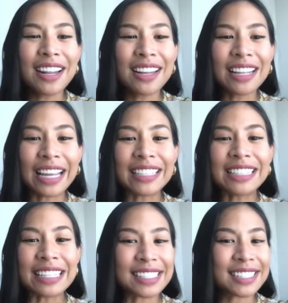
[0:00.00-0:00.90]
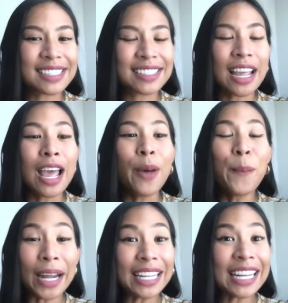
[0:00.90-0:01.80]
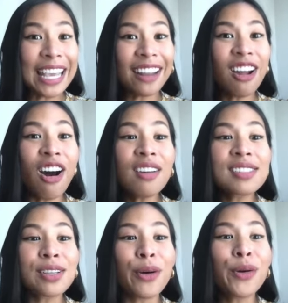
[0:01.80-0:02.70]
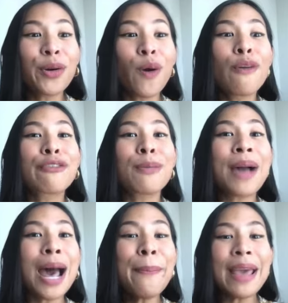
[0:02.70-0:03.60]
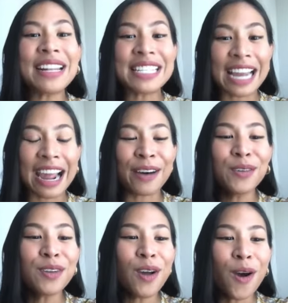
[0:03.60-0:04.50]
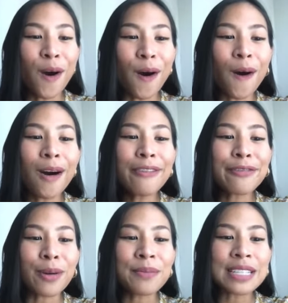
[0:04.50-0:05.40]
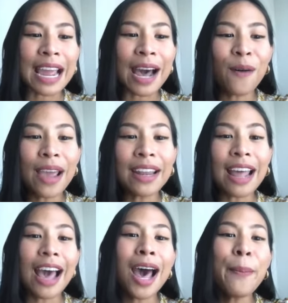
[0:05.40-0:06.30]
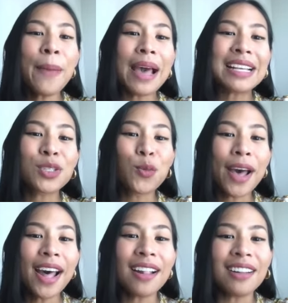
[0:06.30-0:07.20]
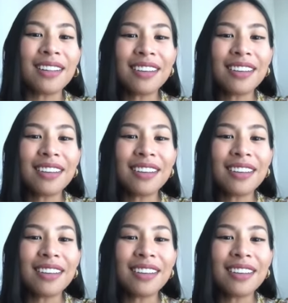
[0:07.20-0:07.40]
like this, but it can also go from up and down or from down and up as well.